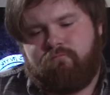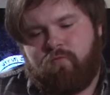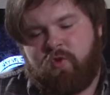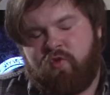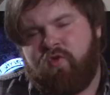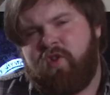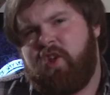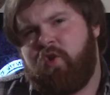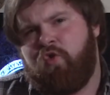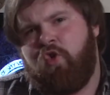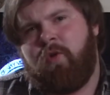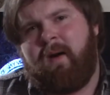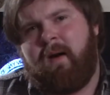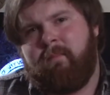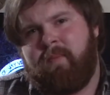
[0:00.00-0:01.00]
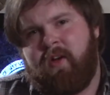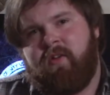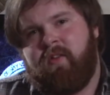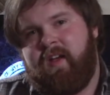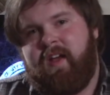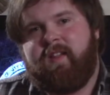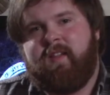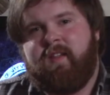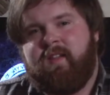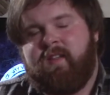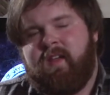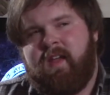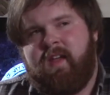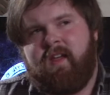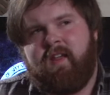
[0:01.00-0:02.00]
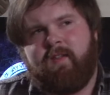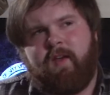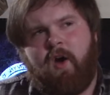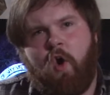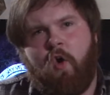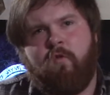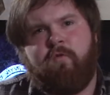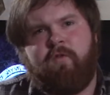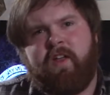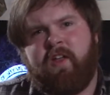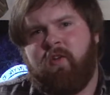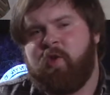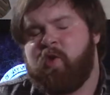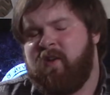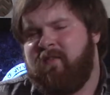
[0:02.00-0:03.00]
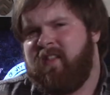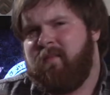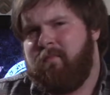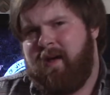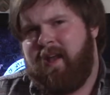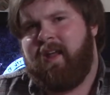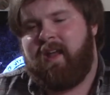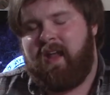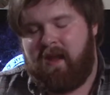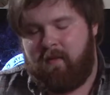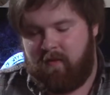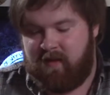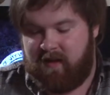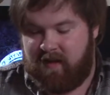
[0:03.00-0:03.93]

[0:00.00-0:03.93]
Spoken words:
What's really cool about Imperial Aces is hopefully it'll shift the metagame.